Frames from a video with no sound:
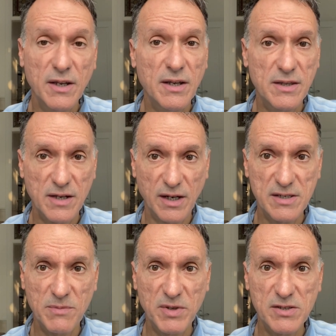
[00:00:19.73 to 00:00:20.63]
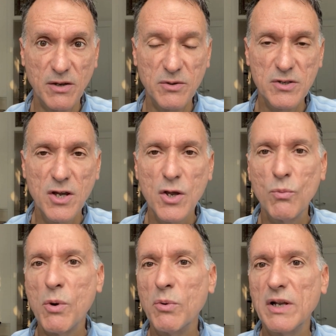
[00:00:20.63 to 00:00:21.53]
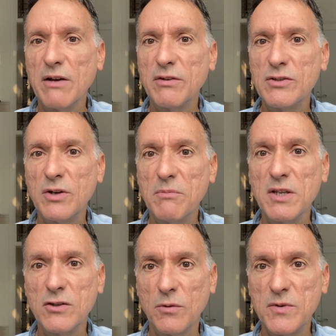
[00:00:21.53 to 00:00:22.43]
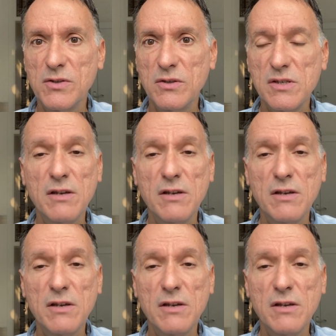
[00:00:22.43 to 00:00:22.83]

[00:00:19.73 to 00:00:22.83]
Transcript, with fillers: In the next episode, we will cover treatment options